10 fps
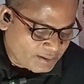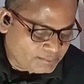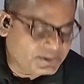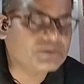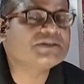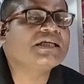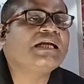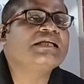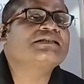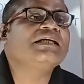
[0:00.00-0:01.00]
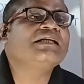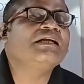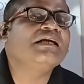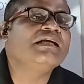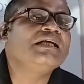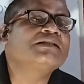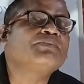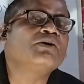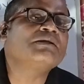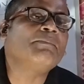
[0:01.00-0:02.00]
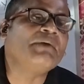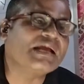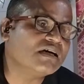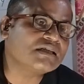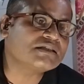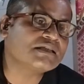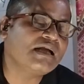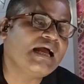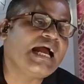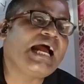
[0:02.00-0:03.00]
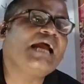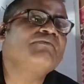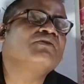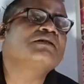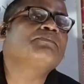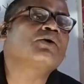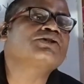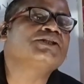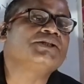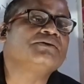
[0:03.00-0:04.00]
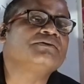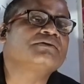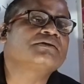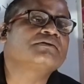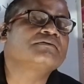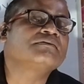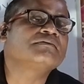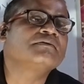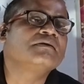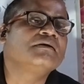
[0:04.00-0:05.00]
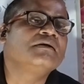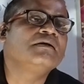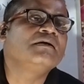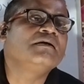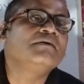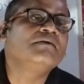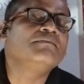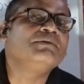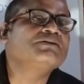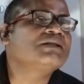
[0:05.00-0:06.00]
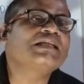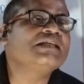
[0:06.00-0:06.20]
music lesson is for the beggars and for the prostitutes. Music